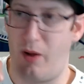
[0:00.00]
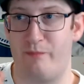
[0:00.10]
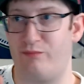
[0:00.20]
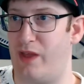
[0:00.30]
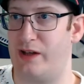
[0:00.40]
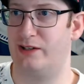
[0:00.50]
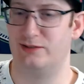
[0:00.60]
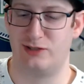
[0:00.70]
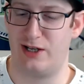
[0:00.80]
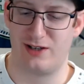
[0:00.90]
That
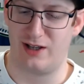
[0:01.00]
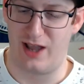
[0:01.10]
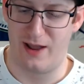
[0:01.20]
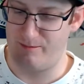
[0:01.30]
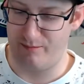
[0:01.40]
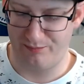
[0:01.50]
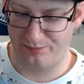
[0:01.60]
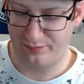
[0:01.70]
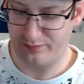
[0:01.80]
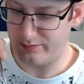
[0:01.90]
doesn't taste like
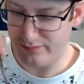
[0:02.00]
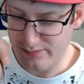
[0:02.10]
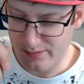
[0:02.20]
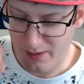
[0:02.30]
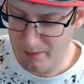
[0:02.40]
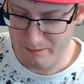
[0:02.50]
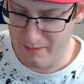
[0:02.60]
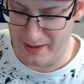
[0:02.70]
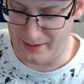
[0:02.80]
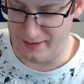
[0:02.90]

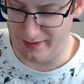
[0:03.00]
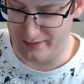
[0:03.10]
anything.